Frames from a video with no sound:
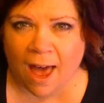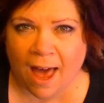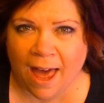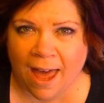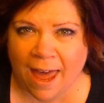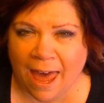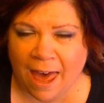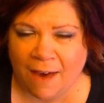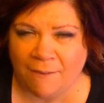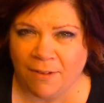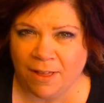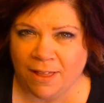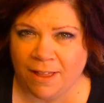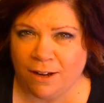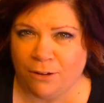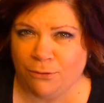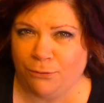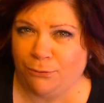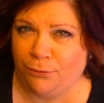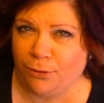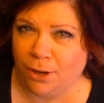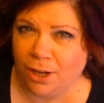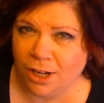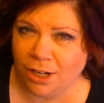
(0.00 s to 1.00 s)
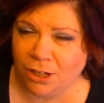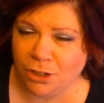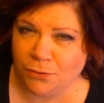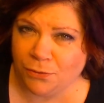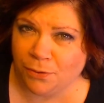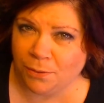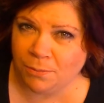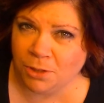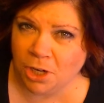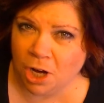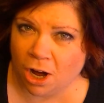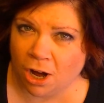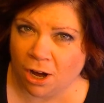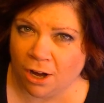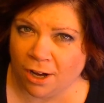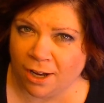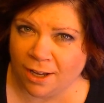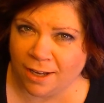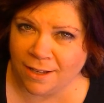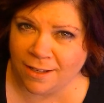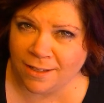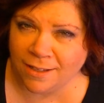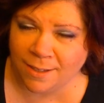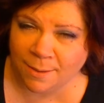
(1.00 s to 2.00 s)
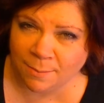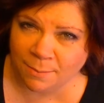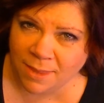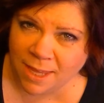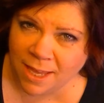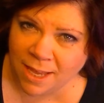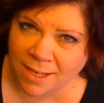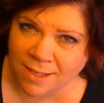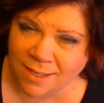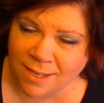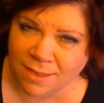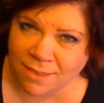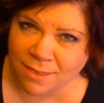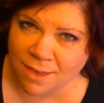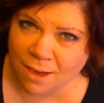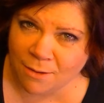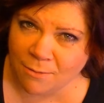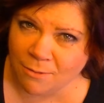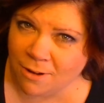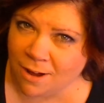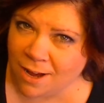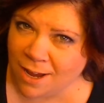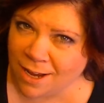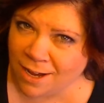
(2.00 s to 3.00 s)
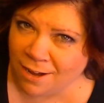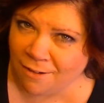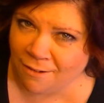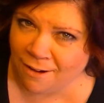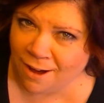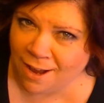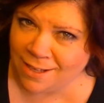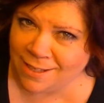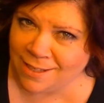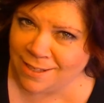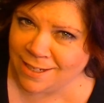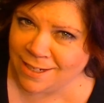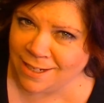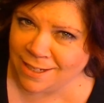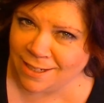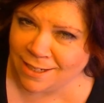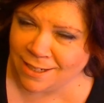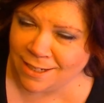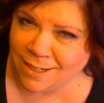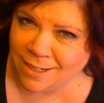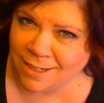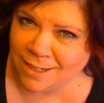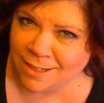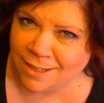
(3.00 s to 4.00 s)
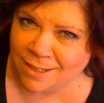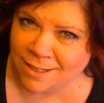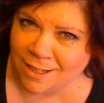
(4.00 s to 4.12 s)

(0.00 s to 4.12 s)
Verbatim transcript: I have a little footage from Target, some things I thought were interesting